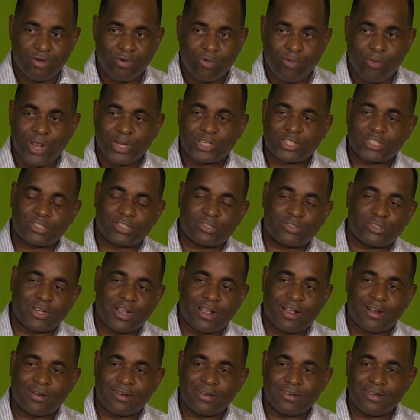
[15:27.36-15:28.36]
Where
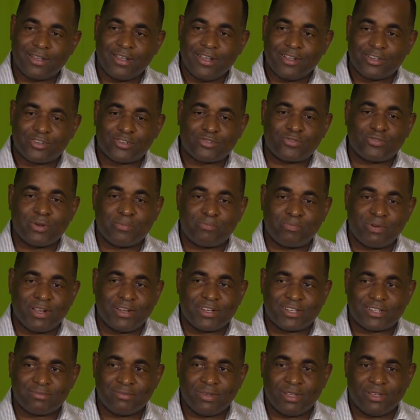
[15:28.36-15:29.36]
shall history
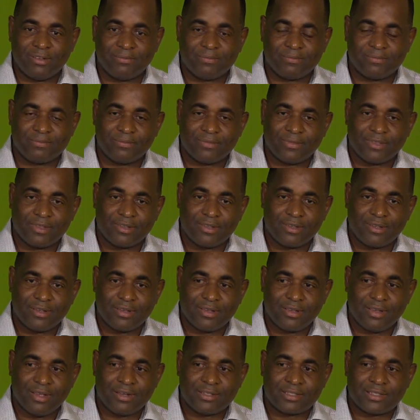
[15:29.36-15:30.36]
place me
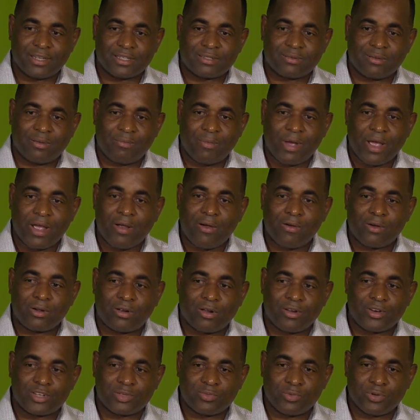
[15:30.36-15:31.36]
in terms of my own
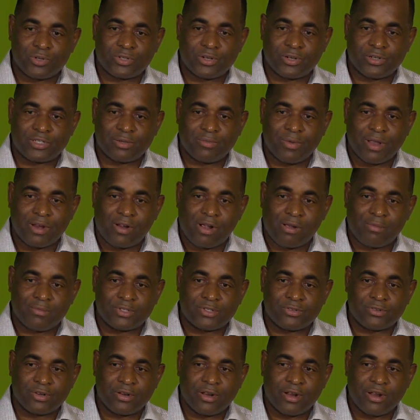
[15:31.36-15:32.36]
contribution to my
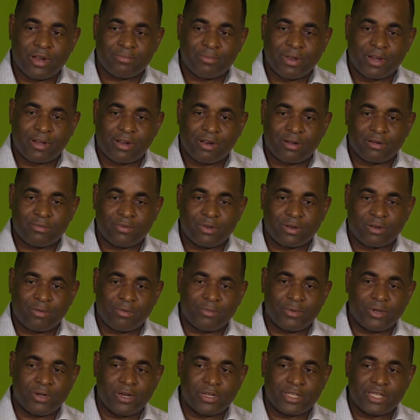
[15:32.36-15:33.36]
country and my
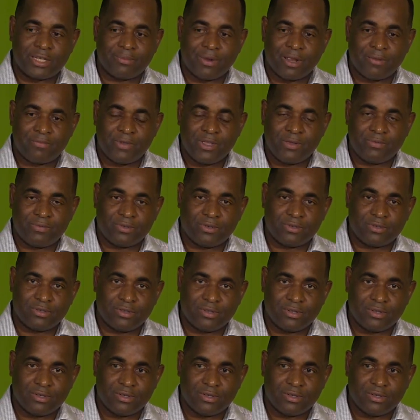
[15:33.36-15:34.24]
community, my people,